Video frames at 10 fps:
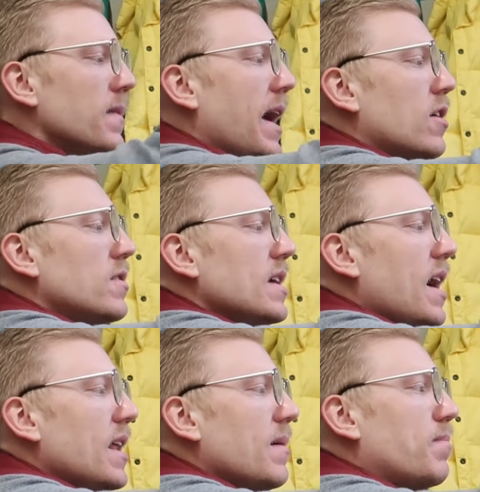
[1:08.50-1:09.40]
I only
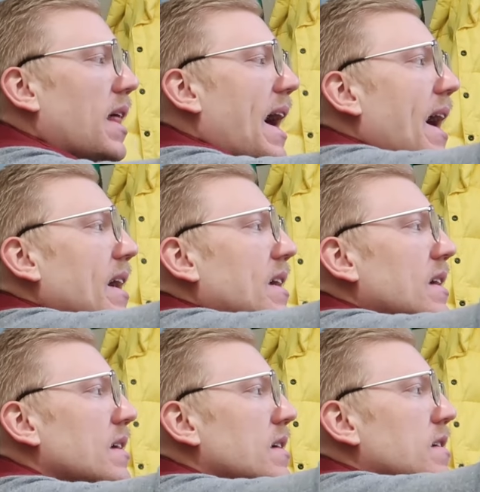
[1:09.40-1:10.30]
got it black
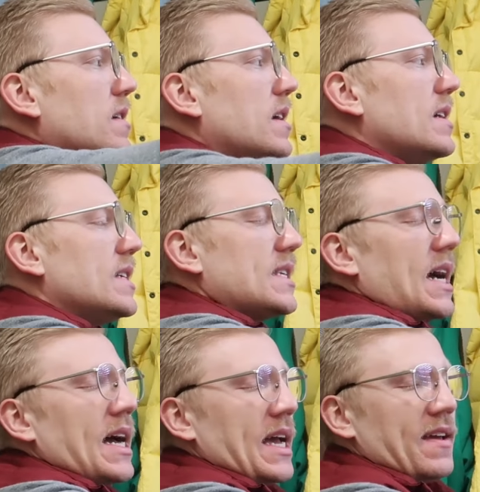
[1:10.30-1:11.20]
because
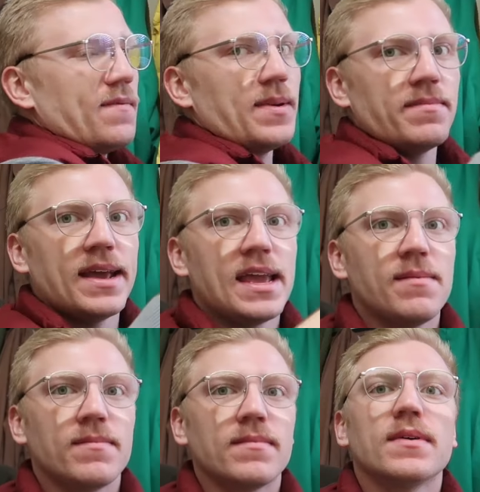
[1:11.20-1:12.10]
I've been
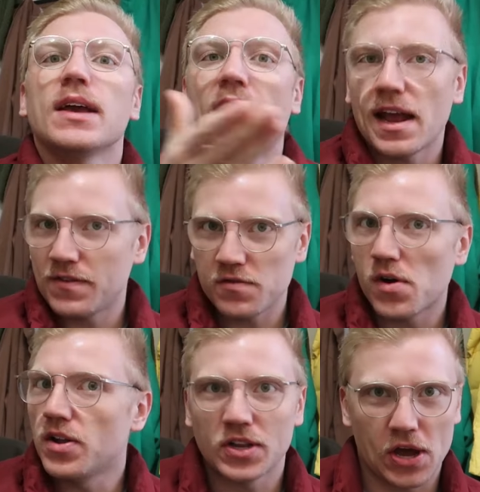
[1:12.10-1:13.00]
making, as you
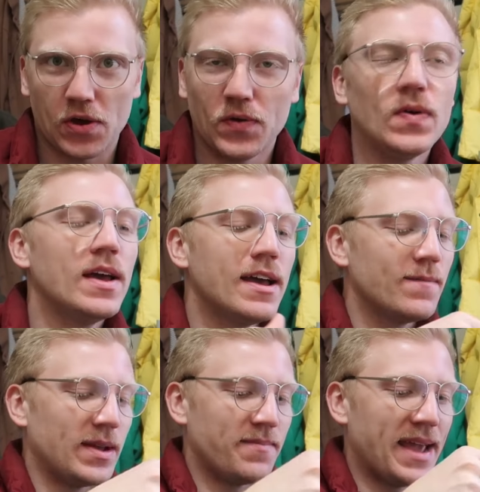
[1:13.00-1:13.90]
all know,
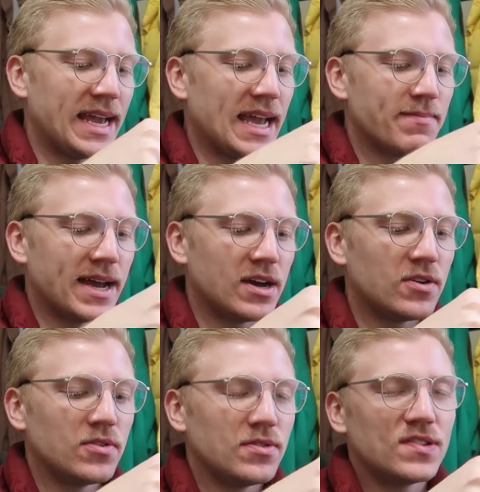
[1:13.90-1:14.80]
been making my
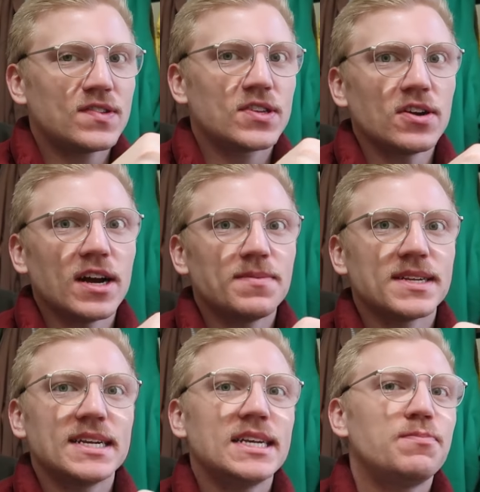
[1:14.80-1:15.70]
own syrups
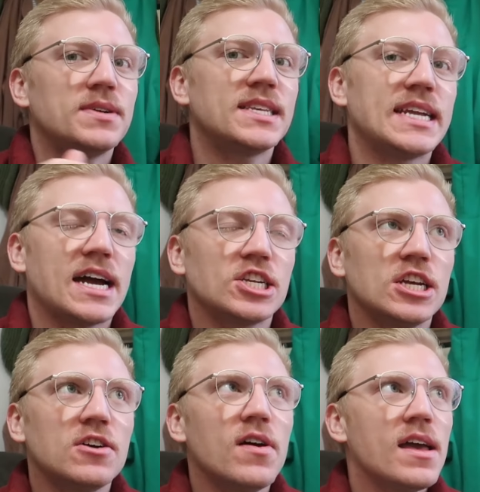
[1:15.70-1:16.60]
and I did
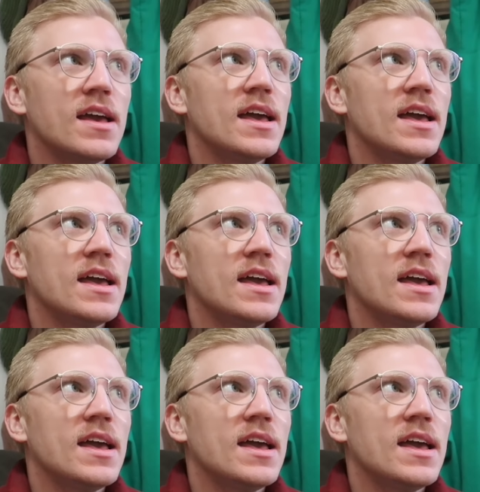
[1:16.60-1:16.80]
pistachio